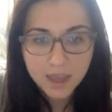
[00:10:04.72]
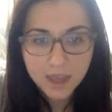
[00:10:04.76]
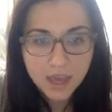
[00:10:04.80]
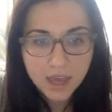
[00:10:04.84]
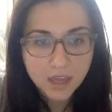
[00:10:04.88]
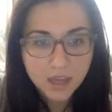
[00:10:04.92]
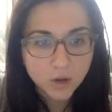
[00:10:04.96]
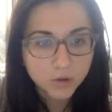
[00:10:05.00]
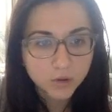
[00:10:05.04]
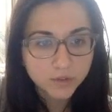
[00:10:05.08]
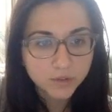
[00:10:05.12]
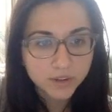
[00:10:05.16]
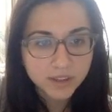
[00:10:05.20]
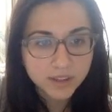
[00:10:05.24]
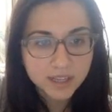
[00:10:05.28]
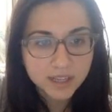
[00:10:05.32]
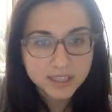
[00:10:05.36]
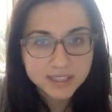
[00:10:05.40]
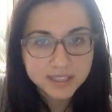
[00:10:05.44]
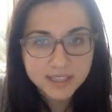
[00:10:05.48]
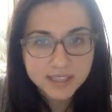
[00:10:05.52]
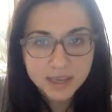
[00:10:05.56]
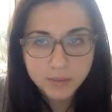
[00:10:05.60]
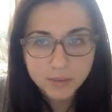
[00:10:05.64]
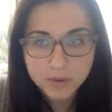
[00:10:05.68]
And over
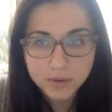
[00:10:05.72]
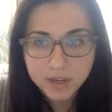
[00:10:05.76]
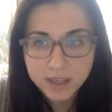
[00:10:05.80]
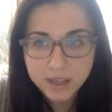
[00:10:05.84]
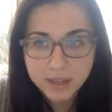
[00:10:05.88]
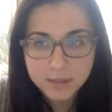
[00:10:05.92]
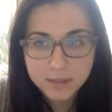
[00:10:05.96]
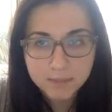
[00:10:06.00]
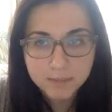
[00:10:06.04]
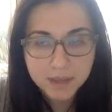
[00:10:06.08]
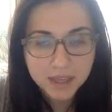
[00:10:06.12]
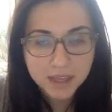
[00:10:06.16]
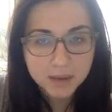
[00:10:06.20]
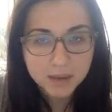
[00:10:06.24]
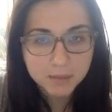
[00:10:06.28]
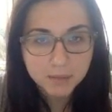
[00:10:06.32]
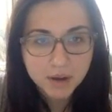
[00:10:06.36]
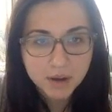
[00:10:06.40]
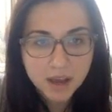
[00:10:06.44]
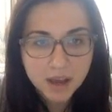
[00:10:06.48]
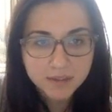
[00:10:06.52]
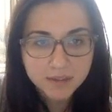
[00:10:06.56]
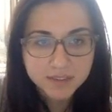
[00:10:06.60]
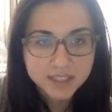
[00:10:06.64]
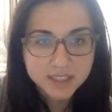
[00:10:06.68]
this, they would
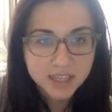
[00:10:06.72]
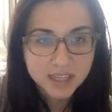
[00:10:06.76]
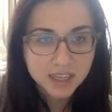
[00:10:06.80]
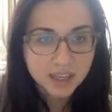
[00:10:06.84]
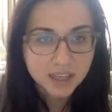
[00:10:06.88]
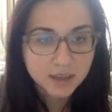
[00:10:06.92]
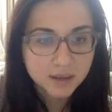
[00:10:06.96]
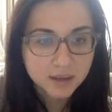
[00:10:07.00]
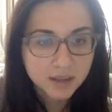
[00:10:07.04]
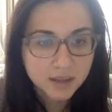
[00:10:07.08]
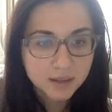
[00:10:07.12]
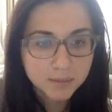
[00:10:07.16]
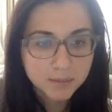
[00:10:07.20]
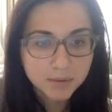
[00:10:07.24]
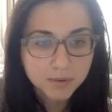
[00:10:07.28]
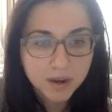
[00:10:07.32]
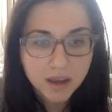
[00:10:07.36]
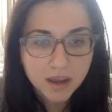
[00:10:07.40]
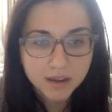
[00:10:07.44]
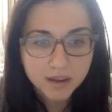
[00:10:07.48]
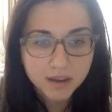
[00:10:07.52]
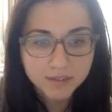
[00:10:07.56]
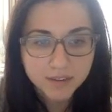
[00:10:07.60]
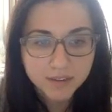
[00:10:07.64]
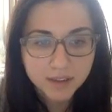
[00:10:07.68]
be
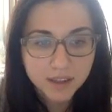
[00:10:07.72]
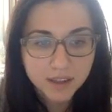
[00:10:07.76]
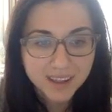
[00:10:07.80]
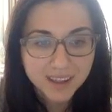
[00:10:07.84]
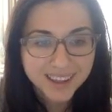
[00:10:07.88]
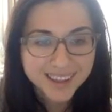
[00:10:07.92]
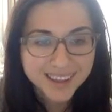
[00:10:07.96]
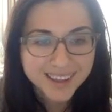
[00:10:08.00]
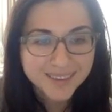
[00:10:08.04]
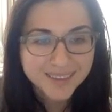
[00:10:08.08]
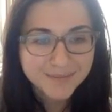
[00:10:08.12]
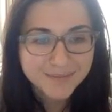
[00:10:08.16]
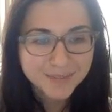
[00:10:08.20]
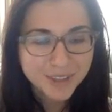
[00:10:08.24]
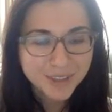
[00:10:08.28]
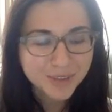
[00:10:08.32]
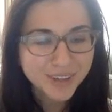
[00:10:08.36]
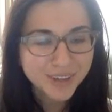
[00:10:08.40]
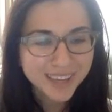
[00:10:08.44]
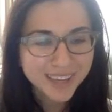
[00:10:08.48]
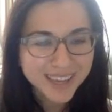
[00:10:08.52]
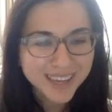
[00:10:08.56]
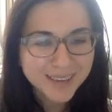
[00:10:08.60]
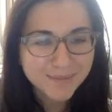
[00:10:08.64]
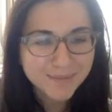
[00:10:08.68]

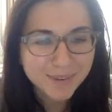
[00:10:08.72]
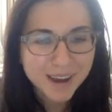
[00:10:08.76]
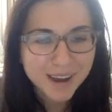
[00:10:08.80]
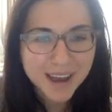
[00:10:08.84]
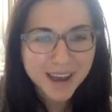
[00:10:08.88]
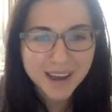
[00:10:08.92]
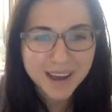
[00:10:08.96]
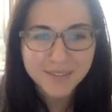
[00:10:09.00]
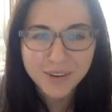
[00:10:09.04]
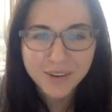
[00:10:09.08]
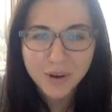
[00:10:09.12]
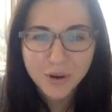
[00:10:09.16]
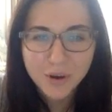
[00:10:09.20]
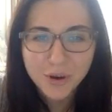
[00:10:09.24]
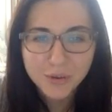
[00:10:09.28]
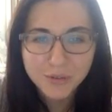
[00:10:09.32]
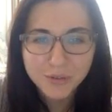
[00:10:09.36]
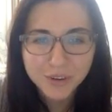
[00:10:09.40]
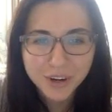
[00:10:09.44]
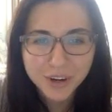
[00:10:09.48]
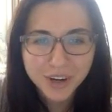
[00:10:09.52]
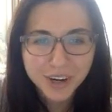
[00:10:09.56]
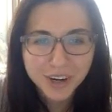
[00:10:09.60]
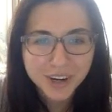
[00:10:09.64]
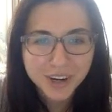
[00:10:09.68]
doing improv
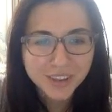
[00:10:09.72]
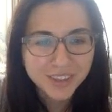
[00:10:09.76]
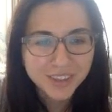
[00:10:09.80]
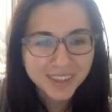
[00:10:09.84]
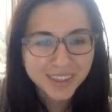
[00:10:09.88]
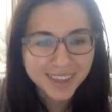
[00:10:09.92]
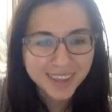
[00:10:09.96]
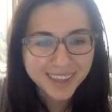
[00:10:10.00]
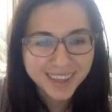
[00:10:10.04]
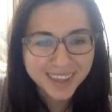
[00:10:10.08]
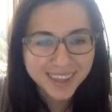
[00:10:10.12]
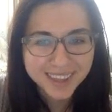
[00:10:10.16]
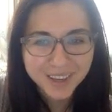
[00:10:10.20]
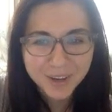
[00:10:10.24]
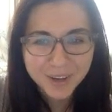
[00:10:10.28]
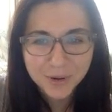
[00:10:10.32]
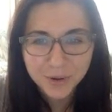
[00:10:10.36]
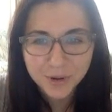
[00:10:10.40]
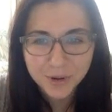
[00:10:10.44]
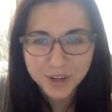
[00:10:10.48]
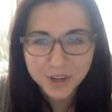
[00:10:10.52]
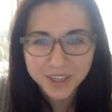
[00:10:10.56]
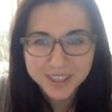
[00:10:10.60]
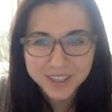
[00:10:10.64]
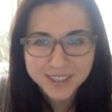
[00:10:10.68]
over the
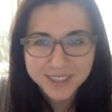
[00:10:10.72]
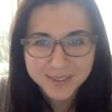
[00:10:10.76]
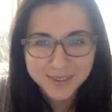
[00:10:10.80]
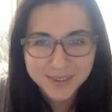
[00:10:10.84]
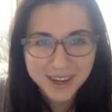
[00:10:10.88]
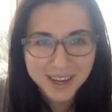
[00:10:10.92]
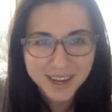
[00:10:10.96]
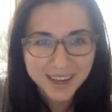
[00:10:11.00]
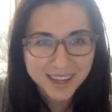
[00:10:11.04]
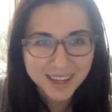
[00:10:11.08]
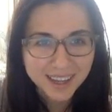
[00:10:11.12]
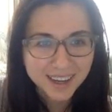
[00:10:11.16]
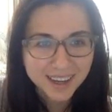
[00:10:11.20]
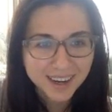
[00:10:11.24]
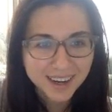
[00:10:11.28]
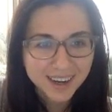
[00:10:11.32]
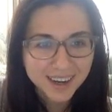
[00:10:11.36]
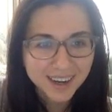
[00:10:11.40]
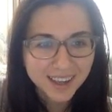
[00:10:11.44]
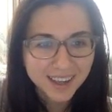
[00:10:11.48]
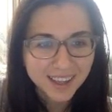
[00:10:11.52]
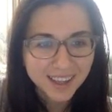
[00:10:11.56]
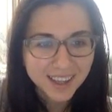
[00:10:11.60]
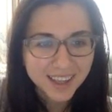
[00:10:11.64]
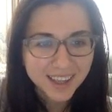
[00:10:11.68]
chords right
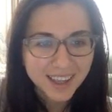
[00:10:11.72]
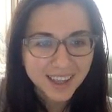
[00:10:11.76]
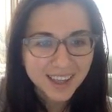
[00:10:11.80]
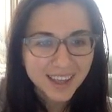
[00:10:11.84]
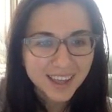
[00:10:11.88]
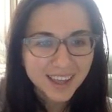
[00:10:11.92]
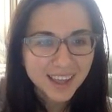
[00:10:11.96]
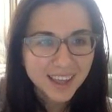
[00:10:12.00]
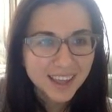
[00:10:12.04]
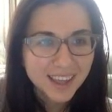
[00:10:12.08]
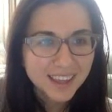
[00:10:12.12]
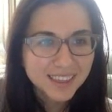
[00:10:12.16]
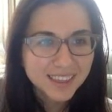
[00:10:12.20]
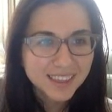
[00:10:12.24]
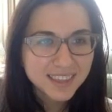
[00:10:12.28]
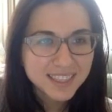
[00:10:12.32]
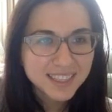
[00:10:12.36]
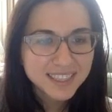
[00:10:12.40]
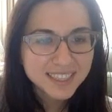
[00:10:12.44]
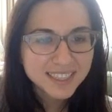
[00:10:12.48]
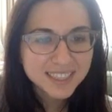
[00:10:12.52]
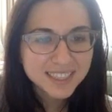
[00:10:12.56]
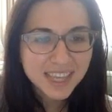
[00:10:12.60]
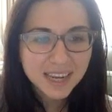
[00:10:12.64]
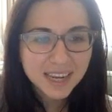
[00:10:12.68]
here.
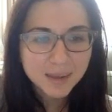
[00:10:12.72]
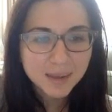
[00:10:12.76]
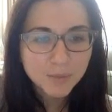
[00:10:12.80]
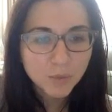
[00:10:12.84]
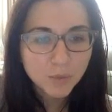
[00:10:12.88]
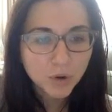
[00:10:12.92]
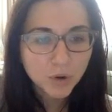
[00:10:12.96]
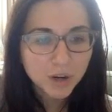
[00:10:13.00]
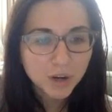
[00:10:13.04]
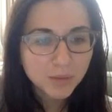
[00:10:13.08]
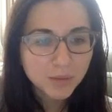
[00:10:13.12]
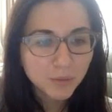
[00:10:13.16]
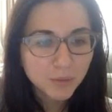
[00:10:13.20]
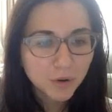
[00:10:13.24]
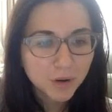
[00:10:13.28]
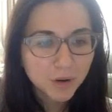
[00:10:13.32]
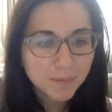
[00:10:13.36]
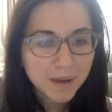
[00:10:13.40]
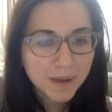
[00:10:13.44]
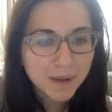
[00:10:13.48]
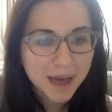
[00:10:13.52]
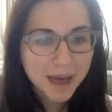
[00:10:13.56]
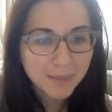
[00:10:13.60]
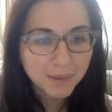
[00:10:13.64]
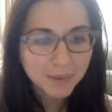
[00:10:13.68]
This is getting more and more
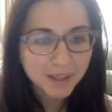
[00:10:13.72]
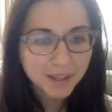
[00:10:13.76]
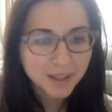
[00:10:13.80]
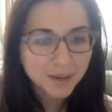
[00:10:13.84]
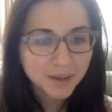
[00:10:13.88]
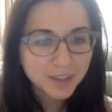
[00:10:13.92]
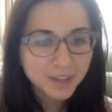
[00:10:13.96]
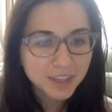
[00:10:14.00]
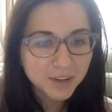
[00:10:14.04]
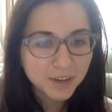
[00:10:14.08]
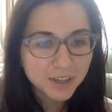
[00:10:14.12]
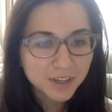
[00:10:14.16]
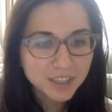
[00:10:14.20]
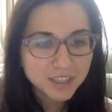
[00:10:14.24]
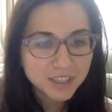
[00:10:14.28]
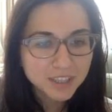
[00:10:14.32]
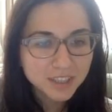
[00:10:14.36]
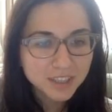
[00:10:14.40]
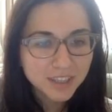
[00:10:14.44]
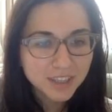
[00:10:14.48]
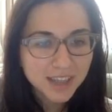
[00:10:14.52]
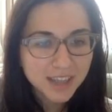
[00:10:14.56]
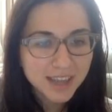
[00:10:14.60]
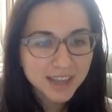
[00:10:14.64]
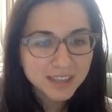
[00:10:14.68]
popular at the
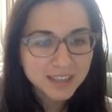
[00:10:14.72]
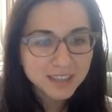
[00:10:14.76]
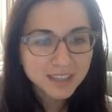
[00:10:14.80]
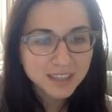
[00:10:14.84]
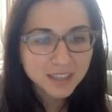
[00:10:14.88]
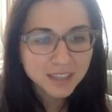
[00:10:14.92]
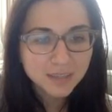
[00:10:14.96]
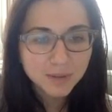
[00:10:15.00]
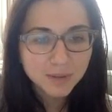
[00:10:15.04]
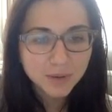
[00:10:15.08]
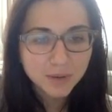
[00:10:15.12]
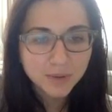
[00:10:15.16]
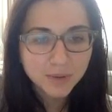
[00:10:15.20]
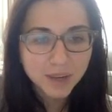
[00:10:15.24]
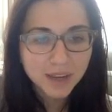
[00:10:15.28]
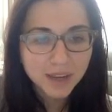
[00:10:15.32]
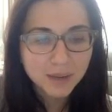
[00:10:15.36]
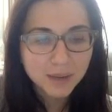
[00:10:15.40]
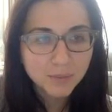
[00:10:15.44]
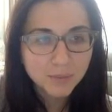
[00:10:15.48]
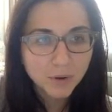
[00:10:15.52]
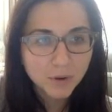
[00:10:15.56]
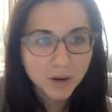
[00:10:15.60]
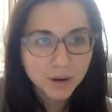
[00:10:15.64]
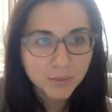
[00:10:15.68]
orchestra classroom. They're
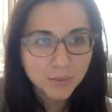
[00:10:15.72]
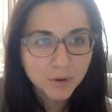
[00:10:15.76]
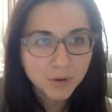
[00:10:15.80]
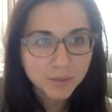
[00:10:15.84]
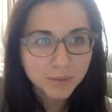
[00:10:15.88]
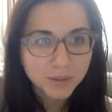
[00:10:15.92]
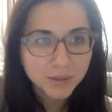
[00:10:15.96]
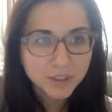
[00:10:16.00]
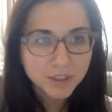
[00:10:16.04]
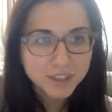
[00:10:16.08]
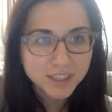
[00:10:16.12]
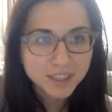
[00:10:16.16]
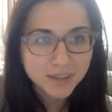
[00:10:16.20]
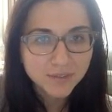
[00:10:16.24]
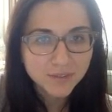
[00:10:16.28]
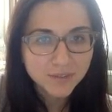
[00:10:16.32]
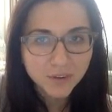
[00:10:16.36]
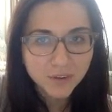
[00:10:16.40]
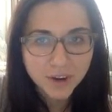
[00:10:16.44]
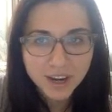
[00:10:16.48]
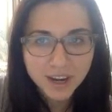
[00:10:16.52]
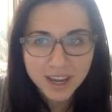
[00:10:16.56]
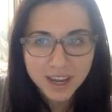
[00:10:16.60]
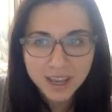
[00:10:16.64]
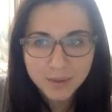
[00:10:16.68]
writing more and more music
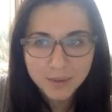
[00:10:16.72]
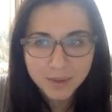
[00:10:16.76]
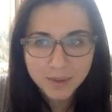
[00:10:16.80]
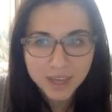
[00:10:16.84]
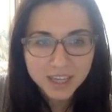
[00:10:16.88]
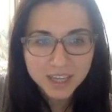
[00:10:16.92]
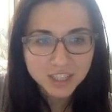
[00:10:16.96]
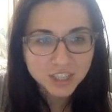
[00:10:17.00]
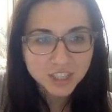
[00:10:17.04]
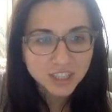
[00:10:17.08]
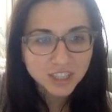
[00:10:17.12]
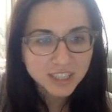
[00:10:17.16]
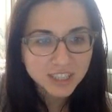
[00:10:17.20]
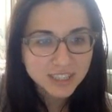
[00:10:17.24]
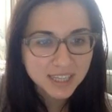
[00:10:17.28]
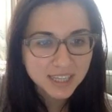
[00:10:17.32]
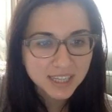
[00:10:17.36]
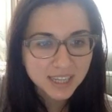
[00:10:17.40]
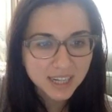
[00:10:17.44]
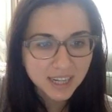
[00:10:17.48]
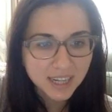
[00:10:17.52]
for it, and we actually did